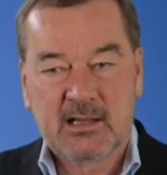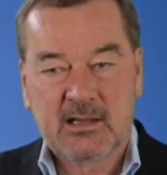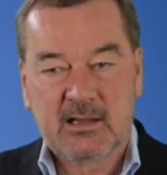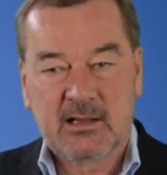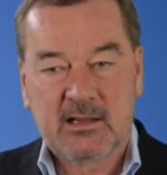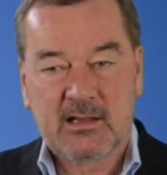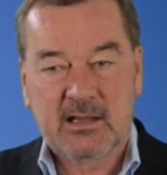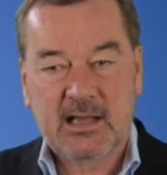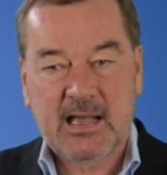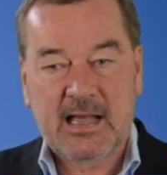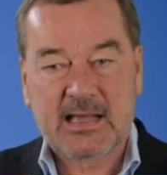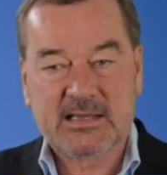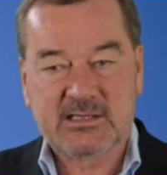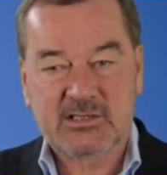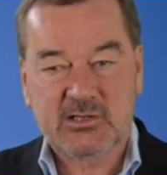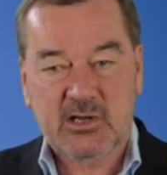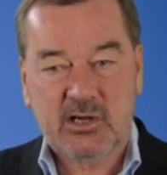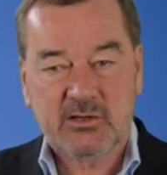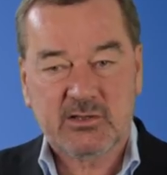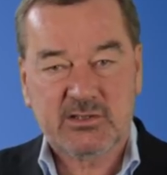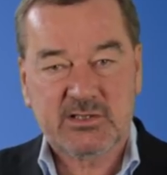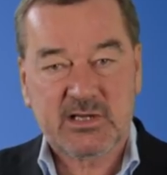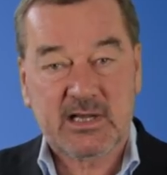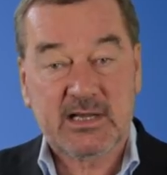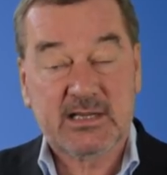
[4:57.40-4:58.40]
as
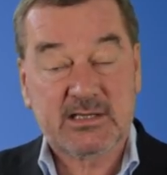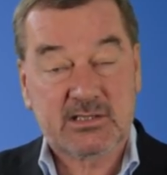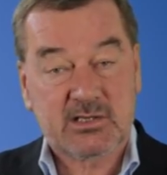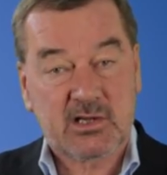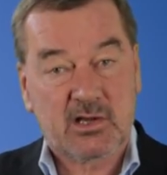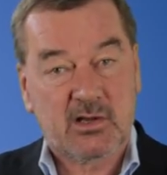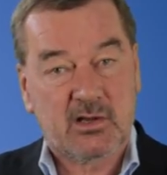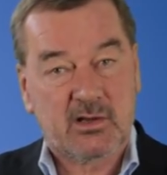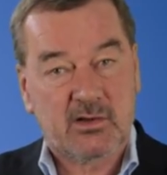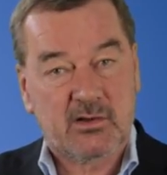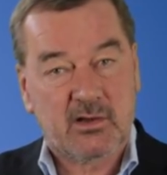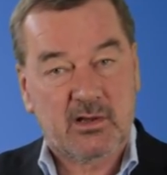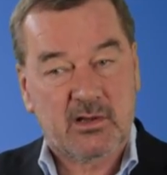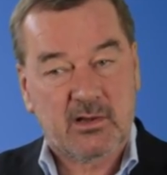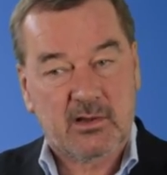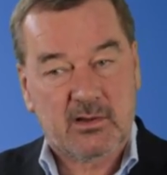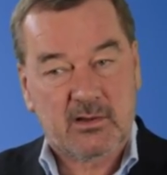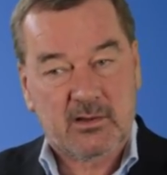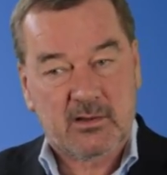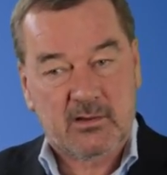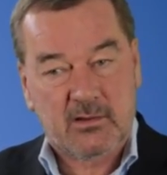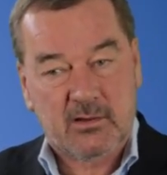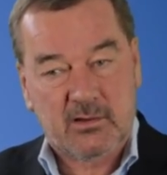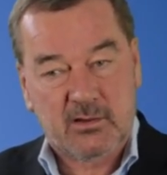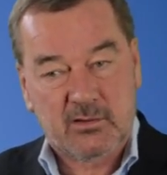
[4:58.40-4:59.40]
such is
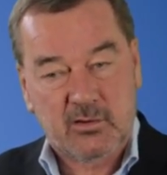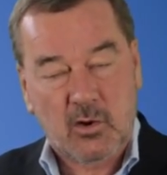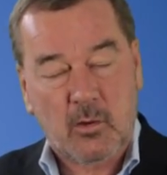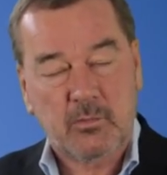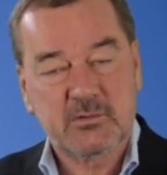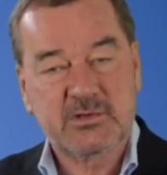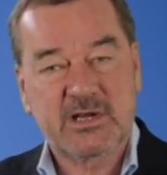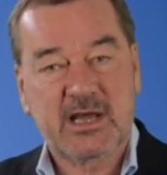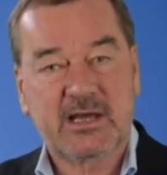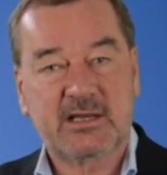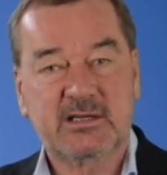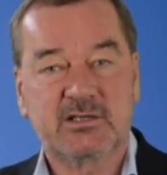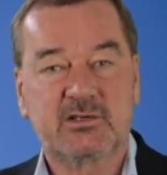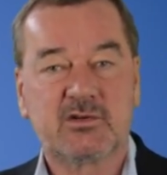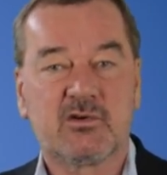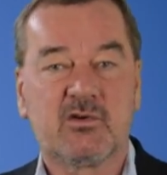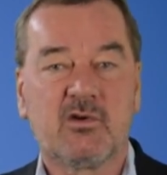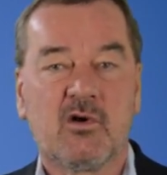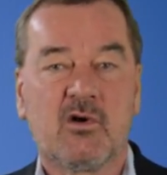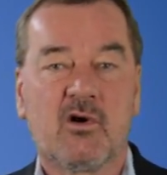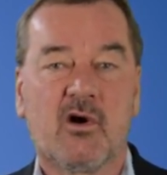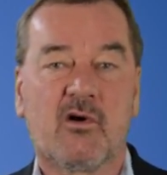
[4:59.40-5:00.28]
an object